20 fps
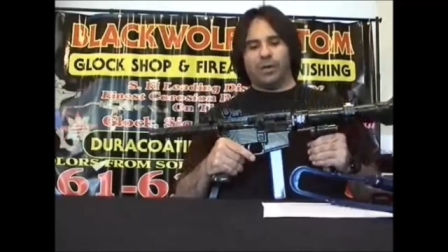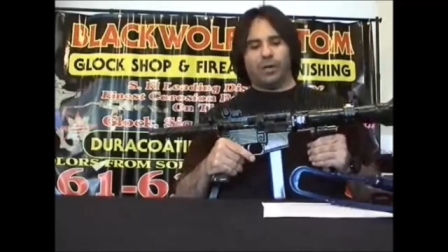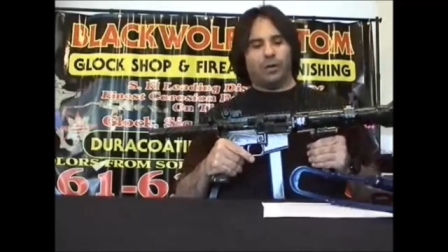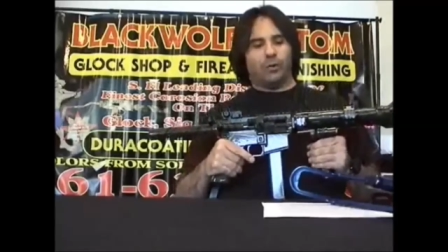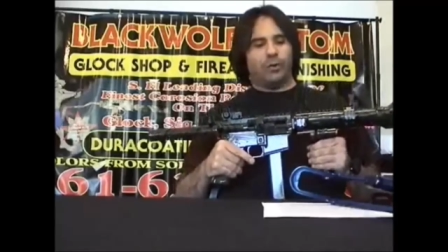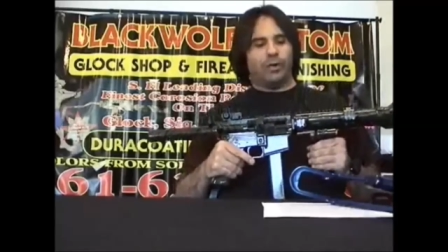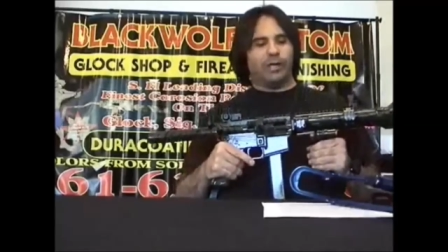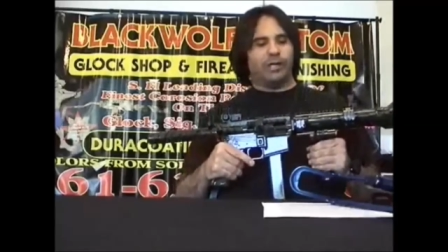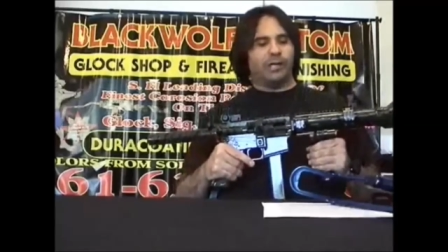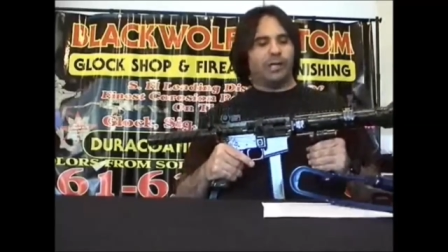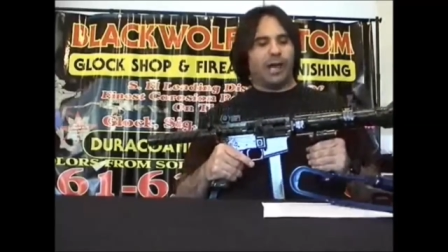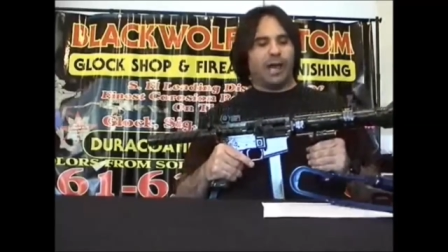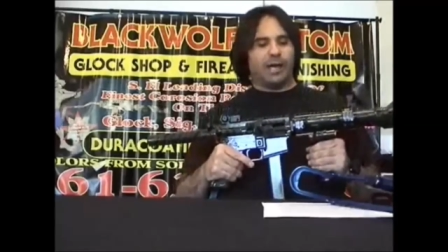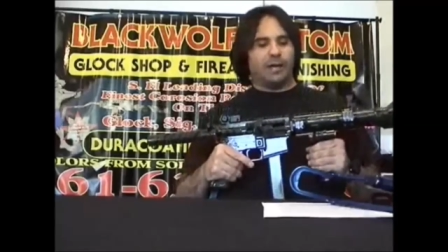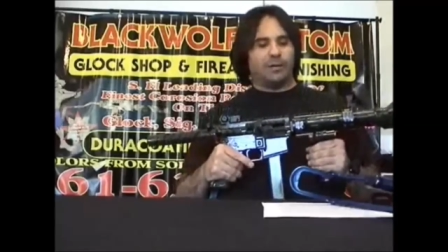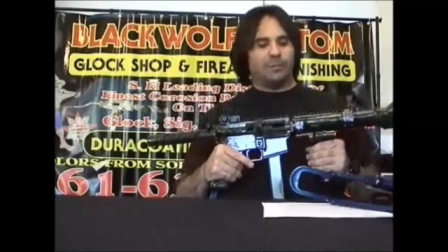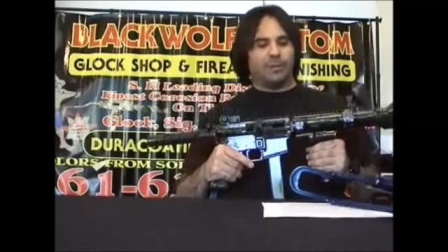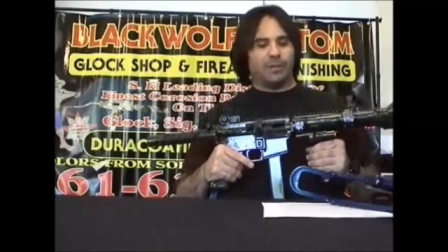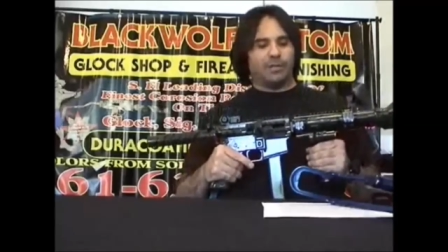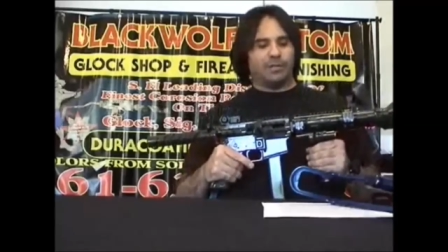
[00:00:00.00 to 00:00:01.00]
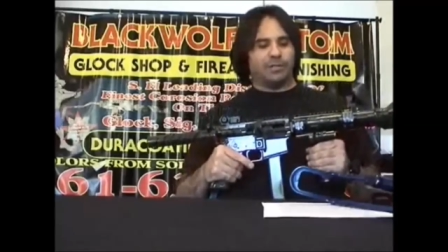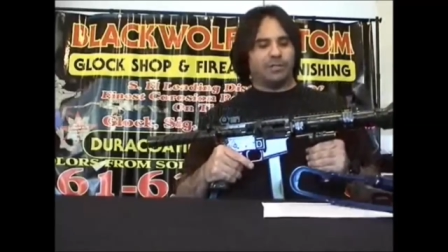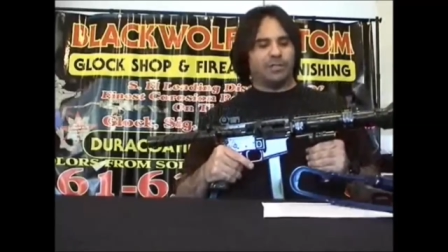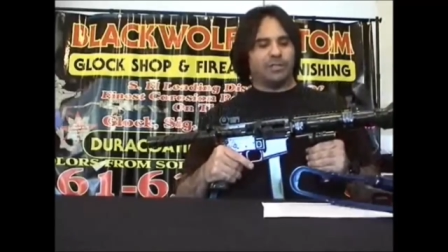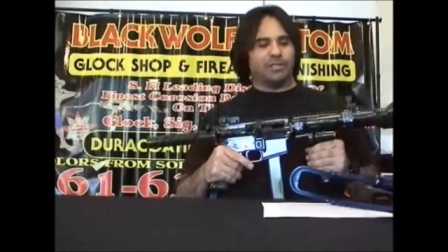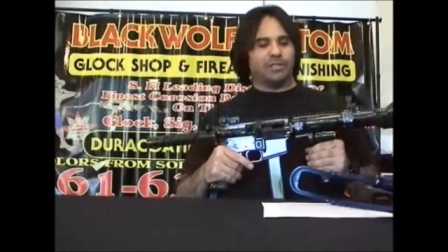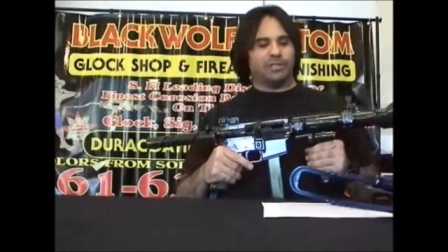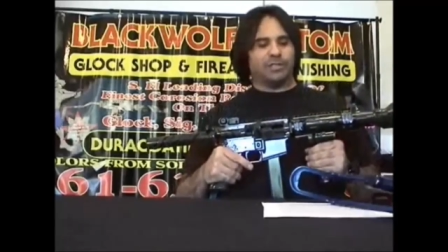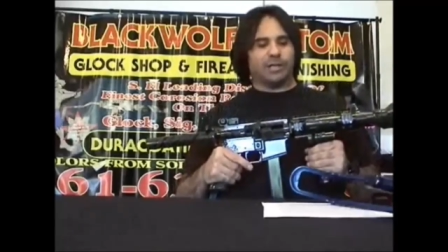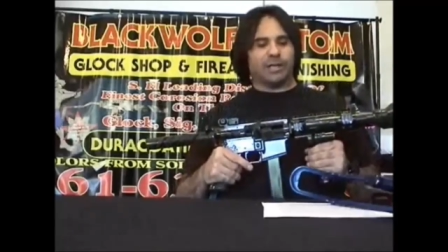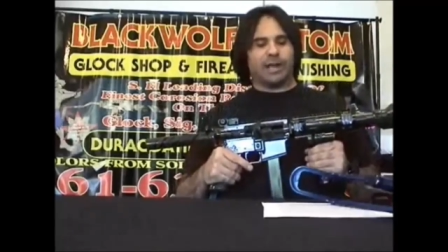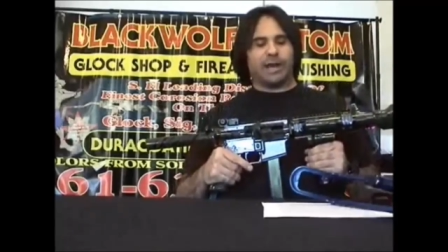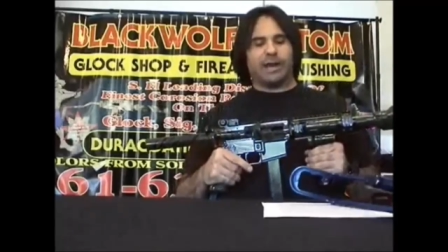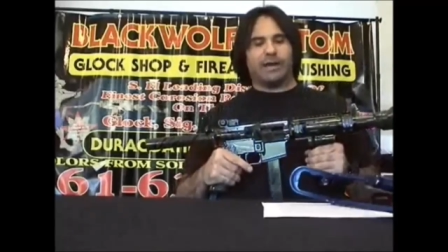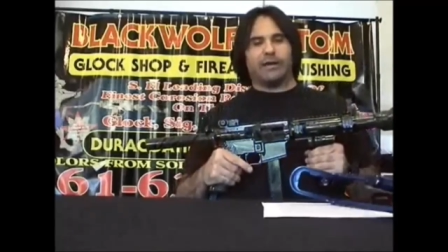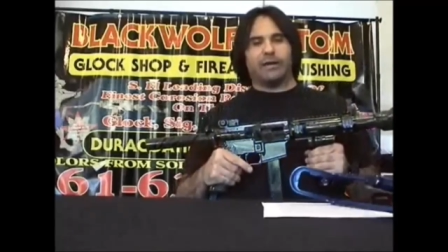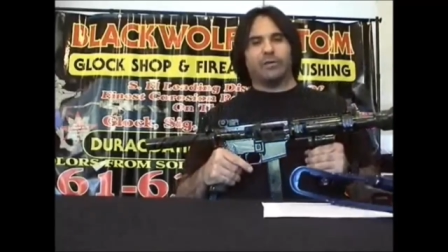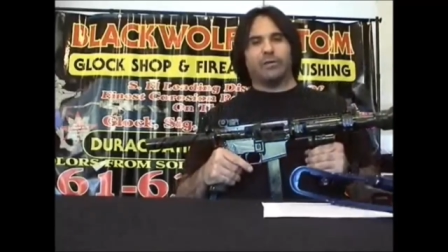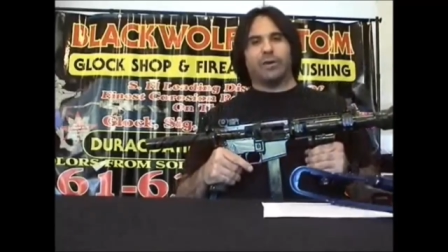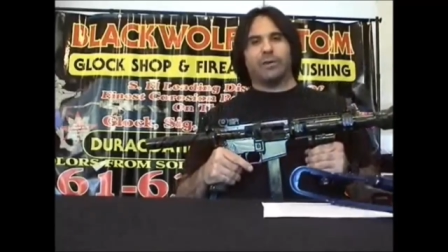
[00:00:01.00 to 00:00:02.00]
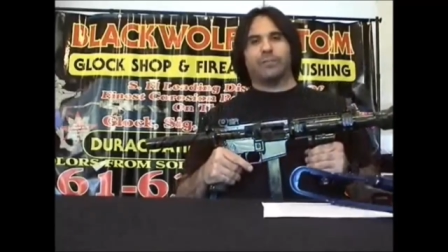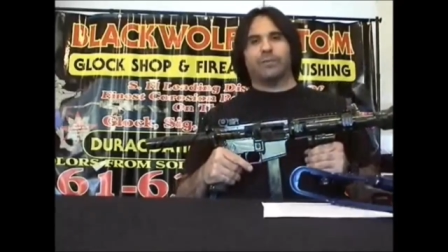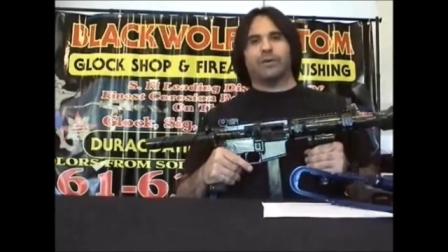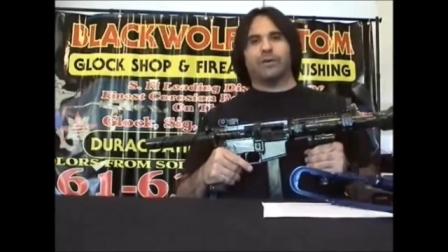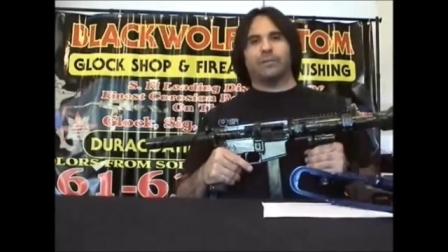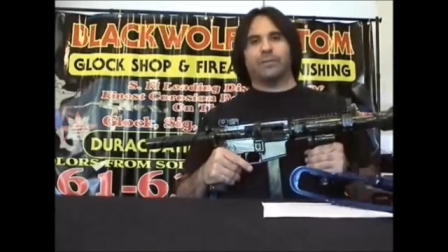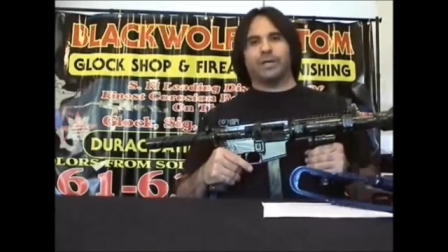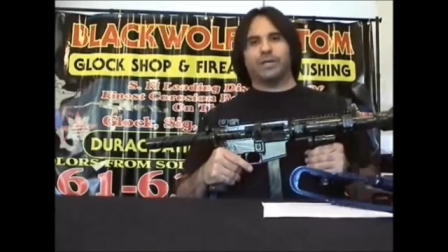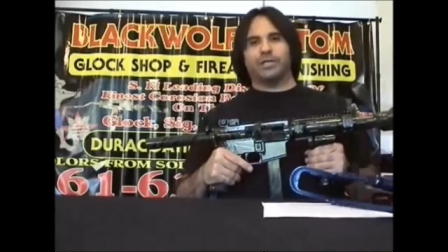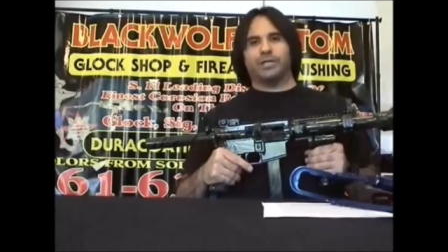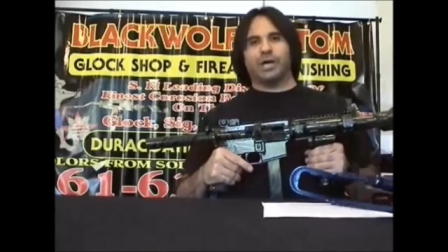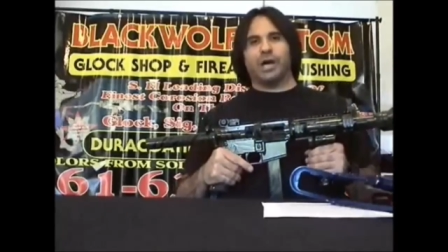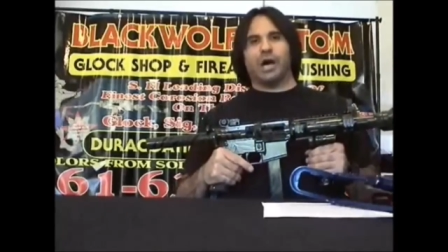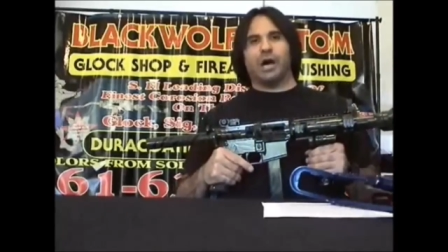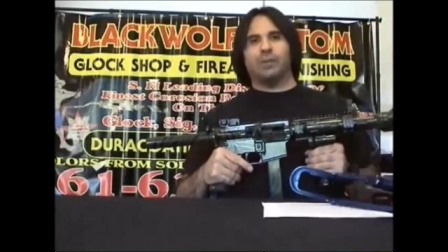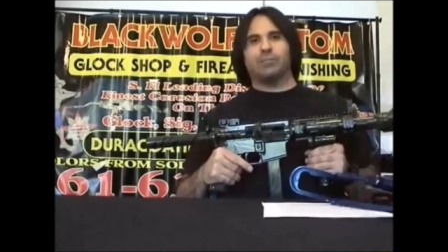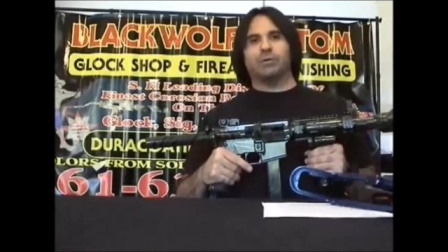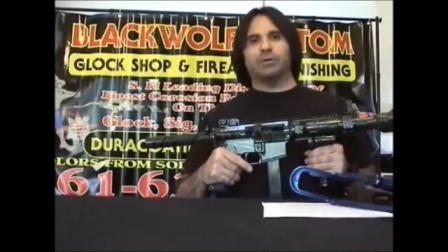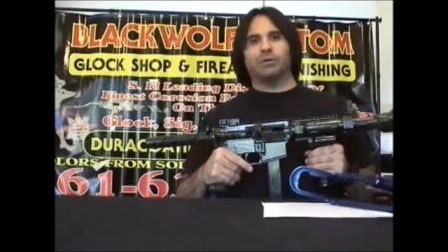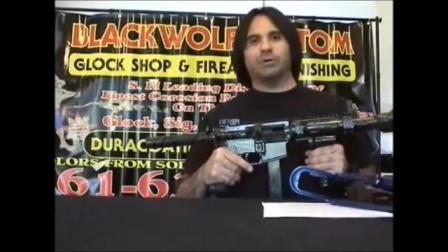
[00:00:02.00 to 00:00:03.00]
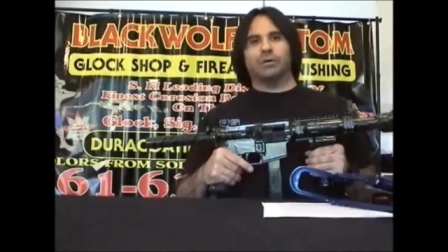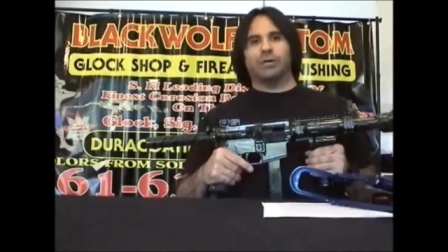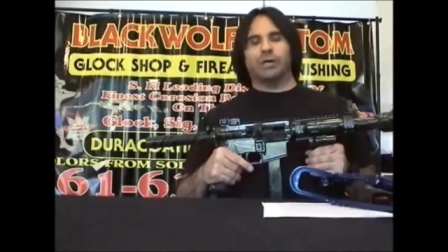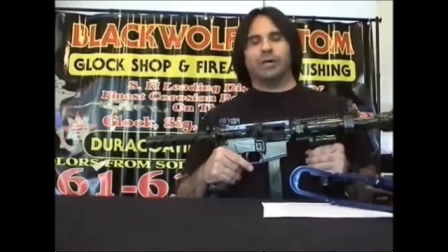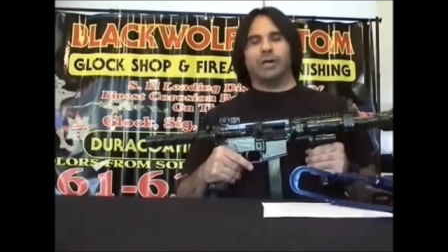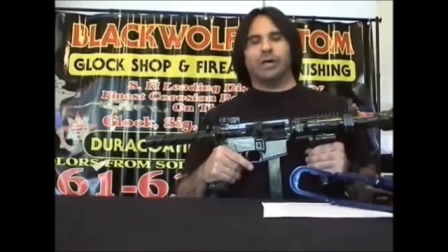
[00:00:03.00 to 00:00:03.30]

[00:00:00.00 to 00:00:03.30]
want to go any lighter because this is a carry weapon on my job,